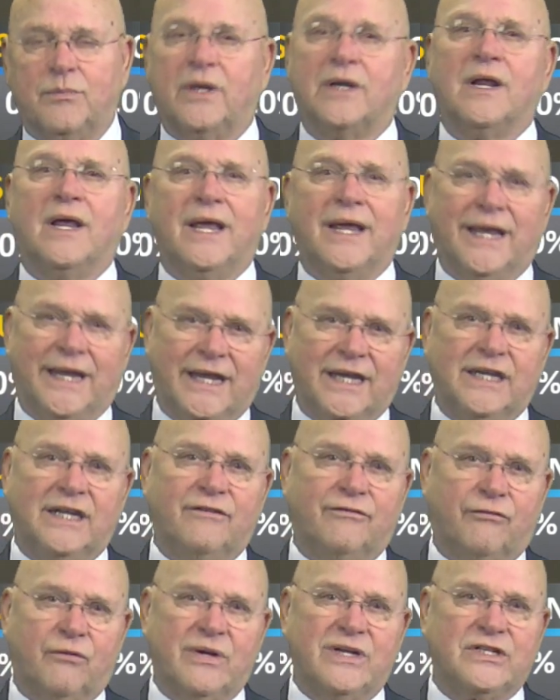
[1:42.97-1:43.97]
but any
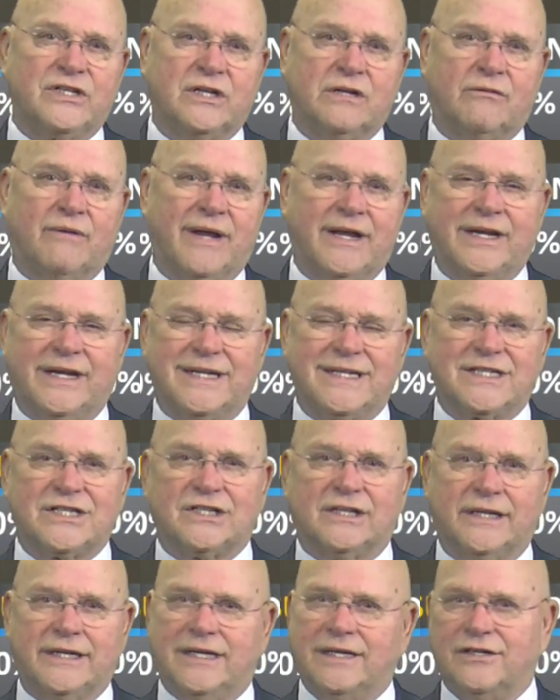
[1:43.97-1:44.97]
freezing rain and
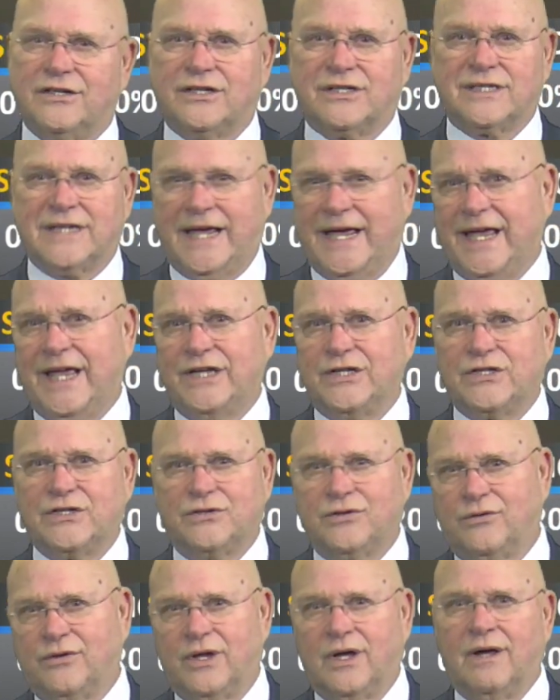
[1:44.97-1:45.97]
sleet just adds
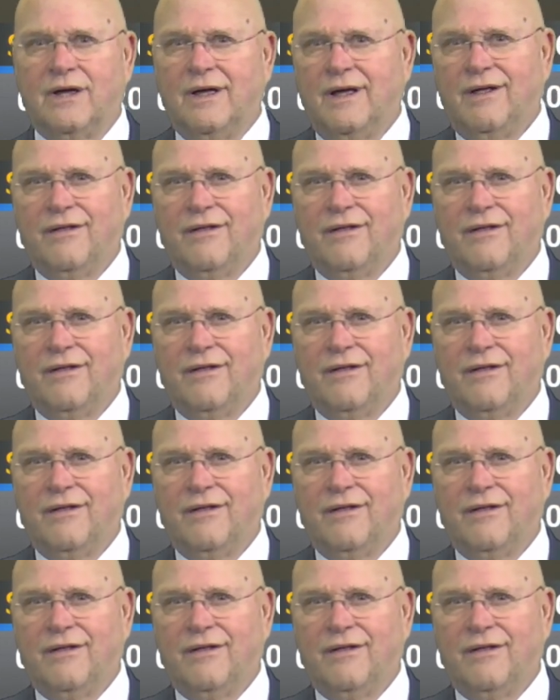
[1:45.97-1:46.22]
to the